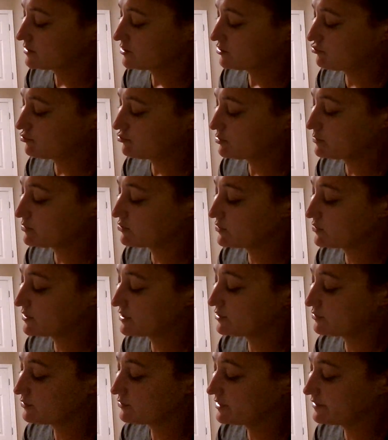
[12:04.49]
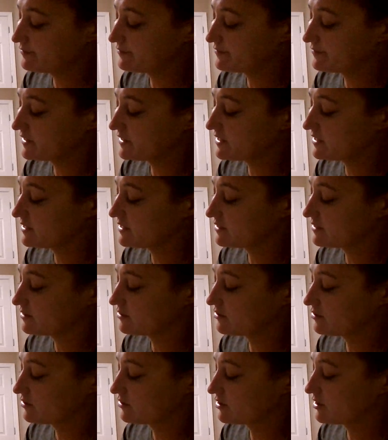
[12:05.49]
Remember, we don't need feet
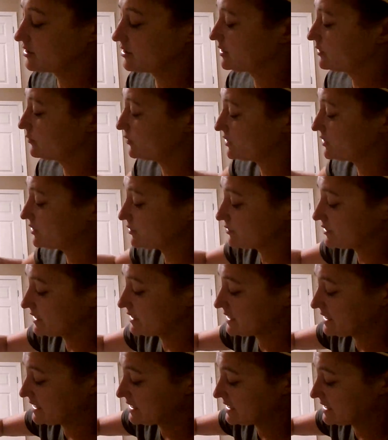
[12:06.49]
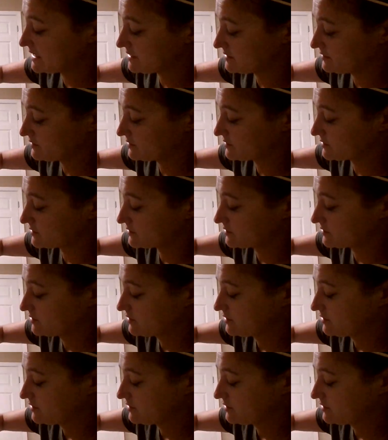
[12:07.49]
and we don't need hands